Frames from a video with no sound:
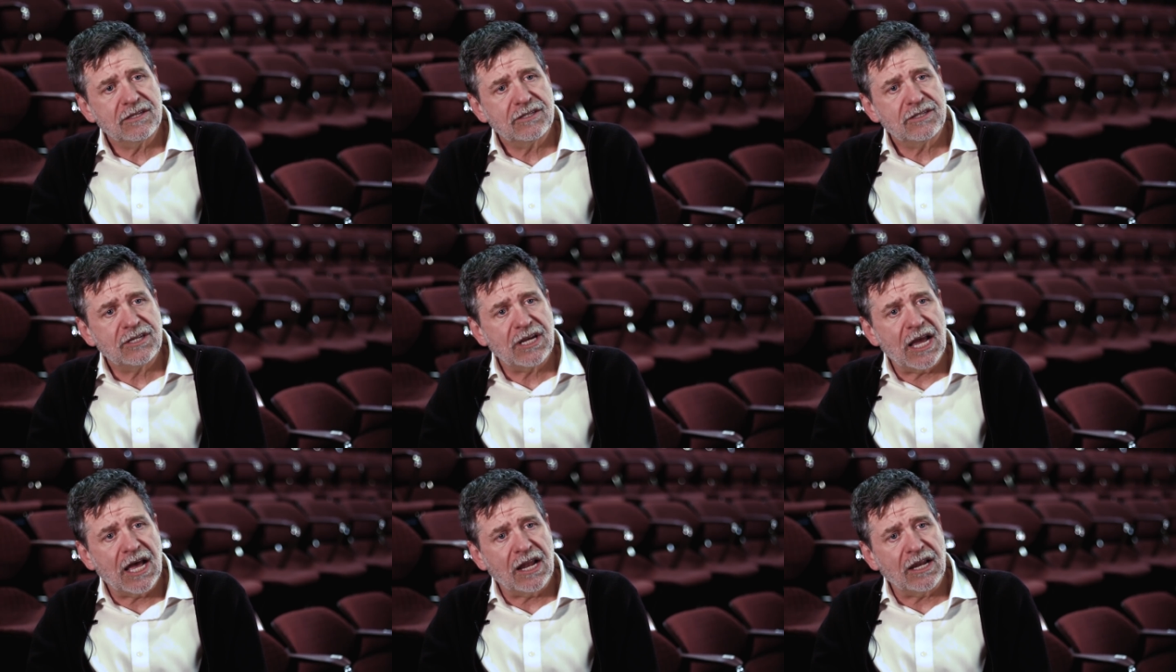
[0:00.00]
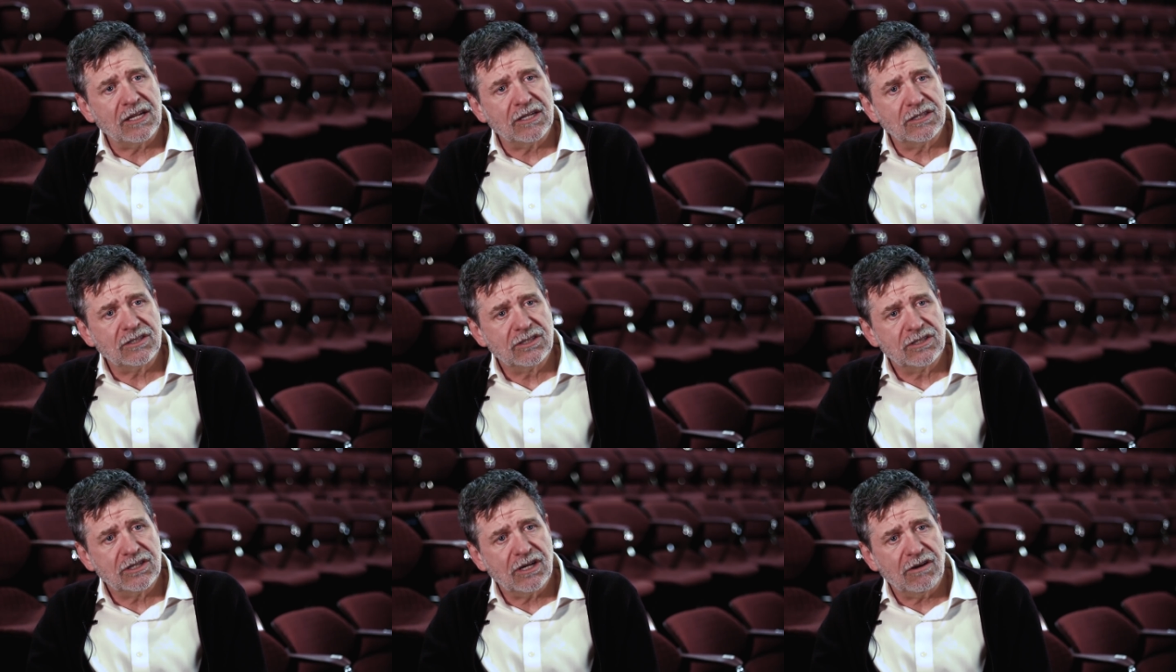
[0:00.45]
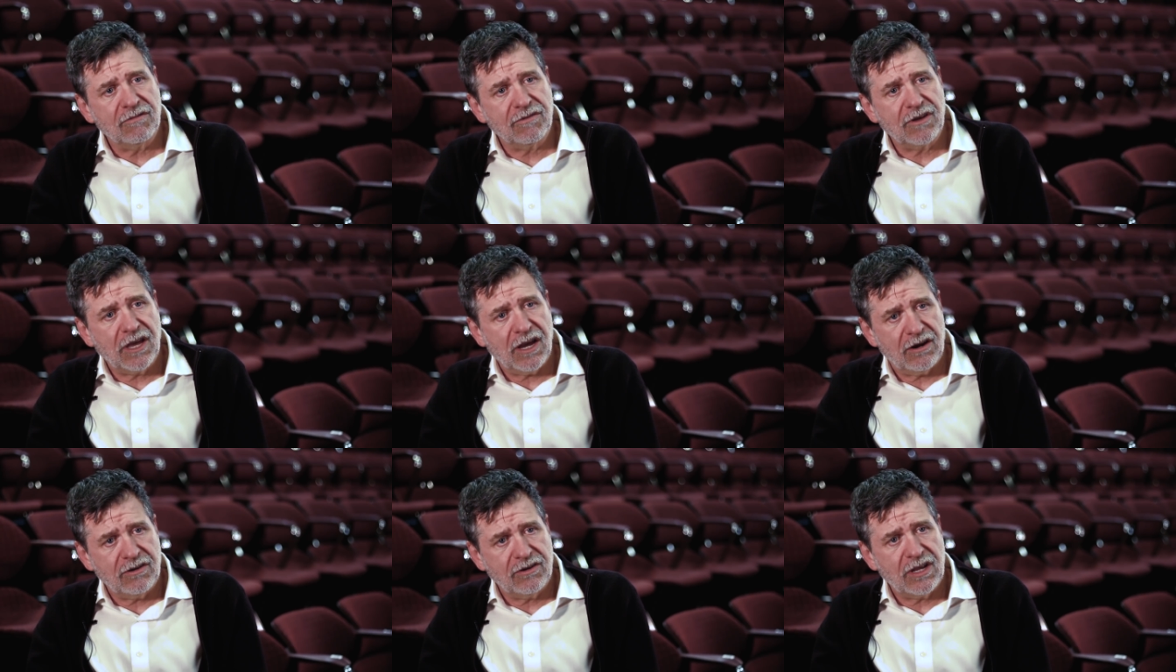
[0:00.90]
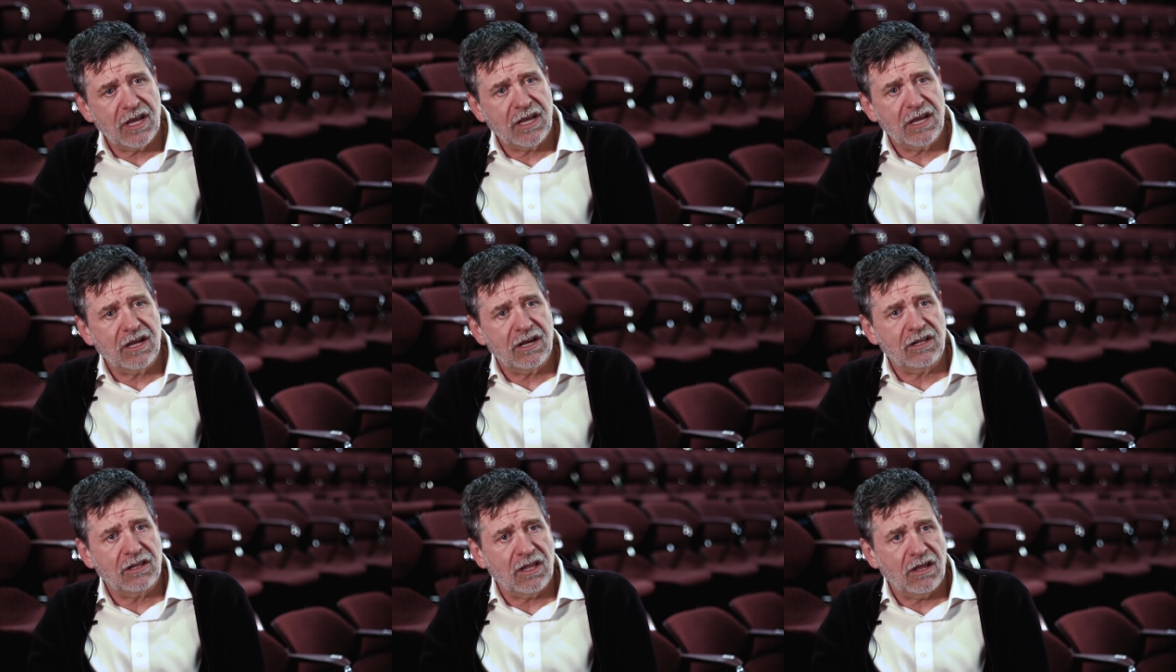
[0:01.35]
the challenge of
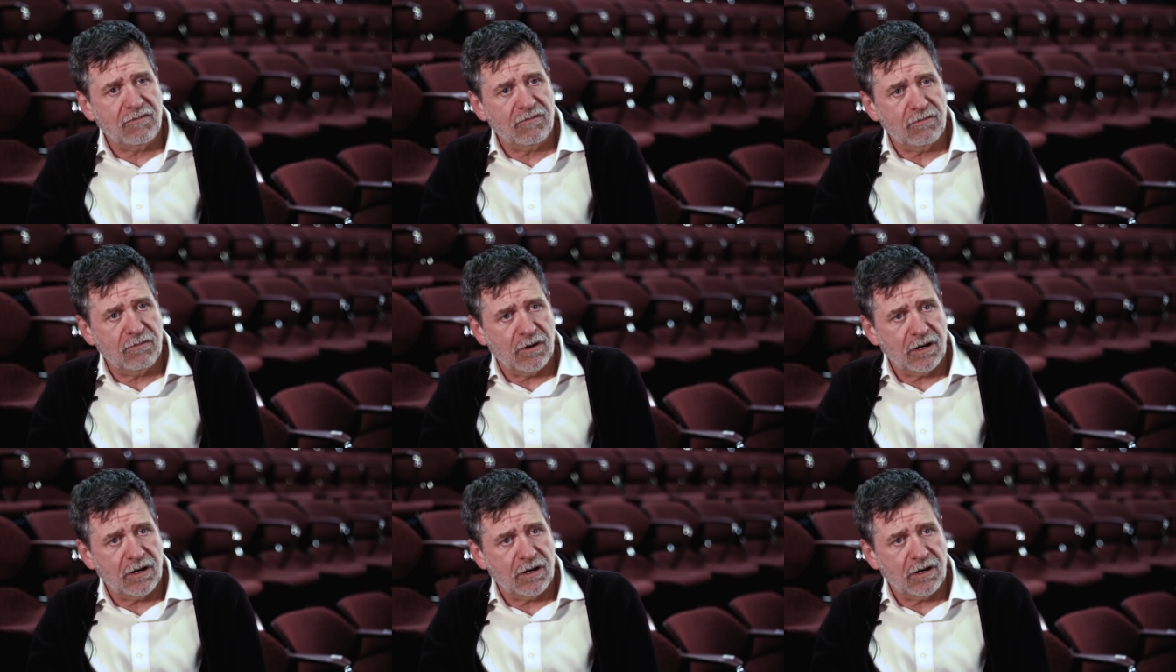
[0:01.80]
caretaking a loved